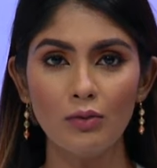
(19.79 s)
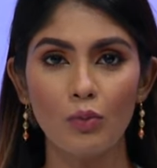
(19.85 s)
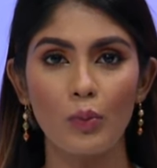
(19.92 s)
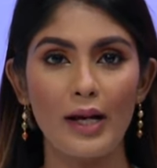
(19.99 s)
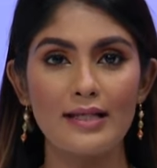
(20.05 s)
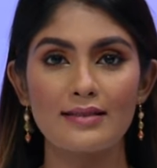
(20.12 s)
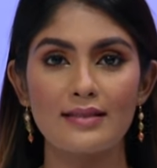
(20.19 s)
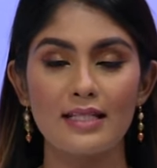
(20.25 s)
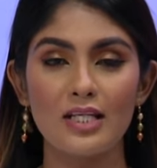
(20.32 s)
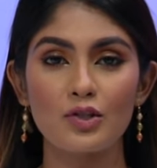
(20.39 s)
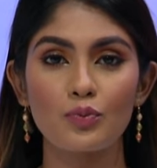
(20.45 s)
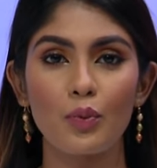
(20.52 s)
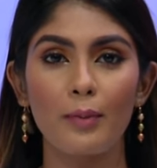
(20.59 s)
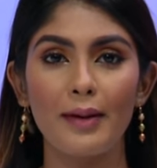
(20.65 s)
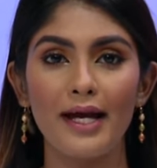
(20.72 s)
West
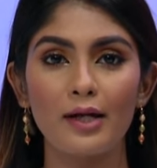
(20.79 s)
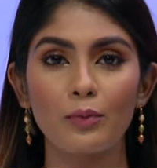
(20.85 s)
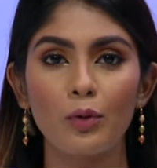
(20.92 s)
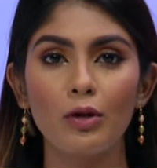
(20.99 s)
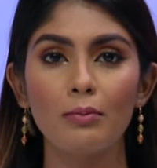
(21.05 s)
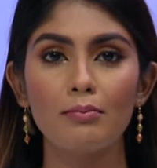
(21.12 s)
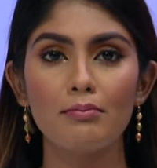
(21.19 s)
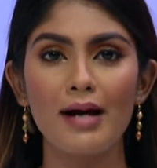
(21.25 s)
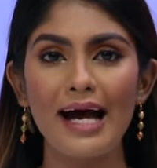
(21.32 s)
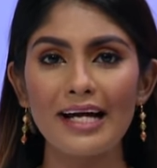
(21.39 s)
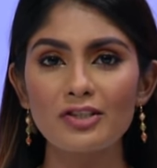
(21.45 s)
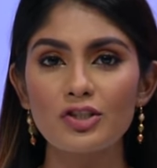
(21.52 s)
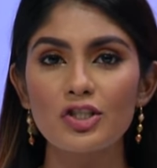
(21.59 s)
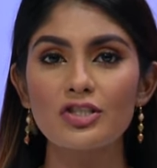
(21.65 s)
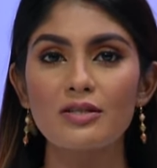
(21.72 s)
Indies women will
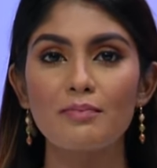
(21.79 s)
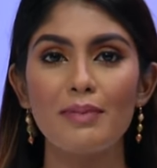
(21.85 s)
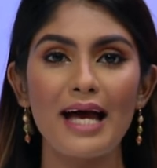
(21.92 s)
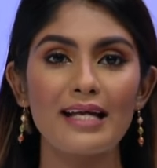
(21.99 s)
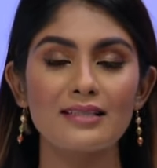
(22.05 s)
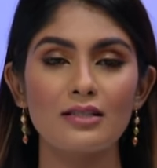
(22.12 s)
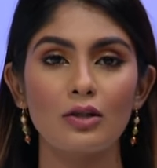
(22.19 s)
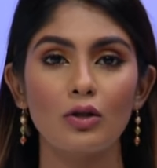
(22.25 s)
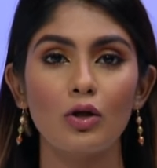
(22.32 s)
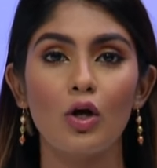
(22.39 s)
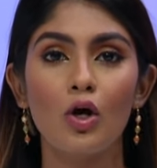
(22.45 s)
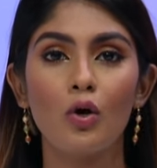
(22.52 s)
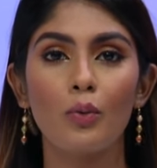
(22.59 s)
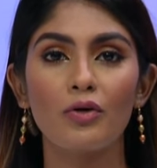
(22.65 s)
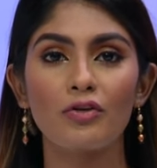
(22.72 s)
march into battle
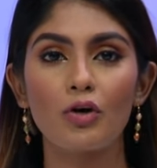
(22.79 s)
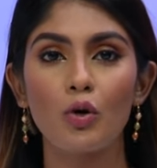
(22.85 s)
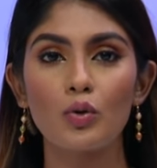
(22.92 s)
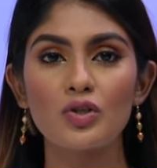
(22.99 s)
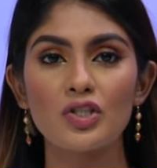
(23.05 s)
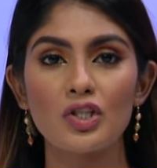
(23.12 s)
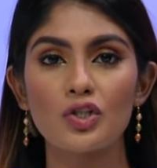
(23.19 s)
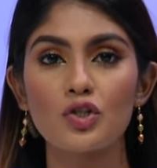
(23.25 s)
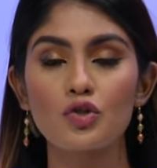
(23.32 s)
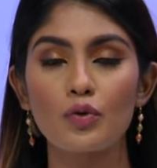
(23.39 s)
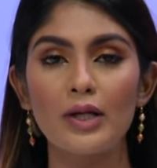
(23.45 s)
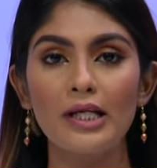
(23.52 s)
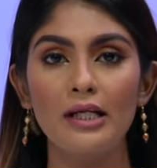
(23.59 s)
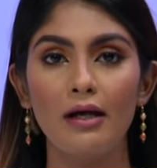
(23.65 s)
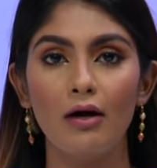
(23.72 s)
with host
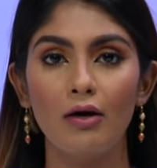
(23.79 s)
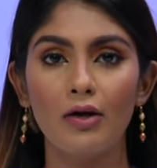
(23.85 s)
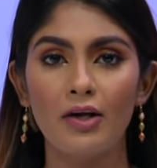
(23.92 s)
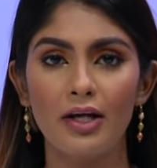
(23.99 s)
Australia